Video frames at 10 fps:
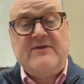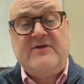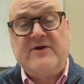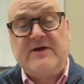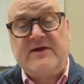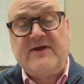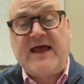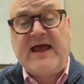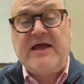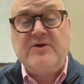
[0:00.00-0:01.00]
there is
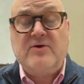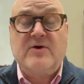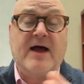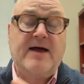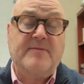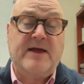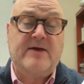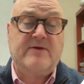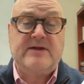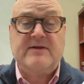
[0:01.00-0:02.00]
annual
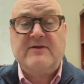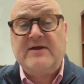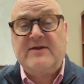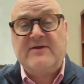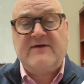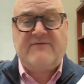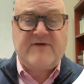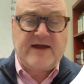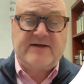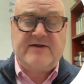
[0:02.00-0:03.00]
compounding, then the
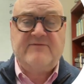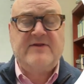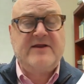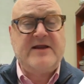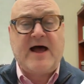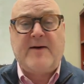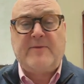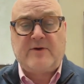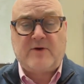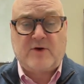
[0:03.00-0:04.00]
effective and the
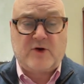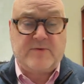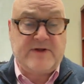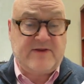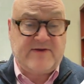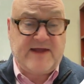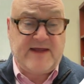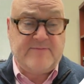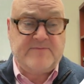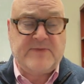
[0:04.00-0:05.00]
nominal are going to be the
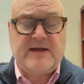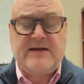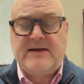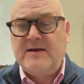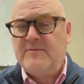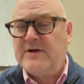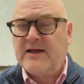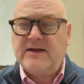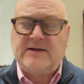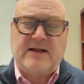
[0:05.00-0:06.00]
same. But
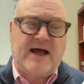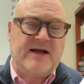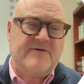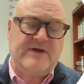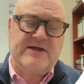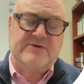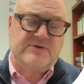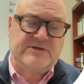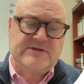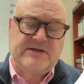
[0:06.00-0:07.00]
a lot of
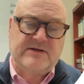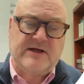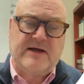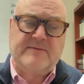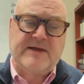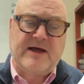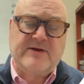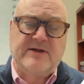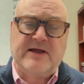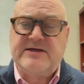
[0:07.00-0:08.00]
interest
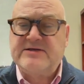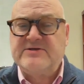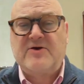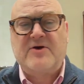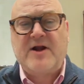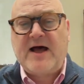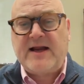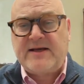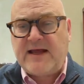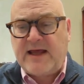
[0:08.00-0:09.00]
calculations are
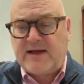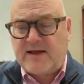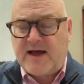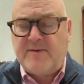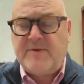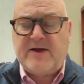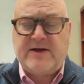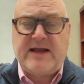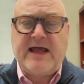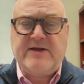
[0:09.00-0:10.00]
not
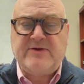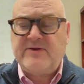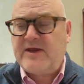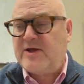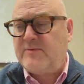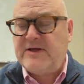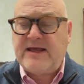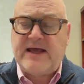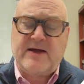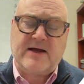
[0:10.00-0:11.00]
compounded annually. They could be
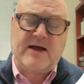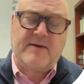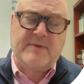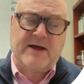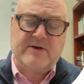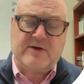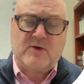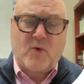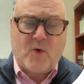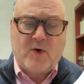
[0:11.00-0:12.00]
compounded
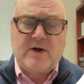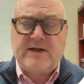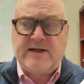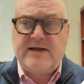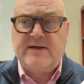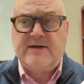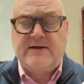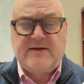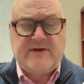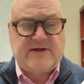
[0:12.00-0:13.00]
quarterly.
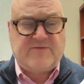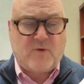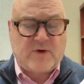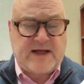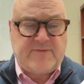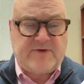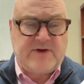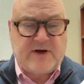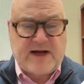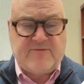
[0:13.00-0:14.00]
That's 4 times a
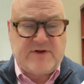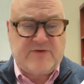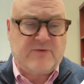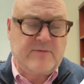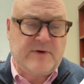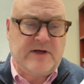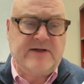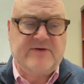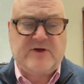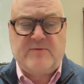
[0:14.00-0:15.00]
year, every 3
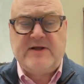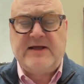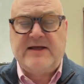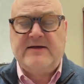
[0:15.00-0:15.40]
months. Could be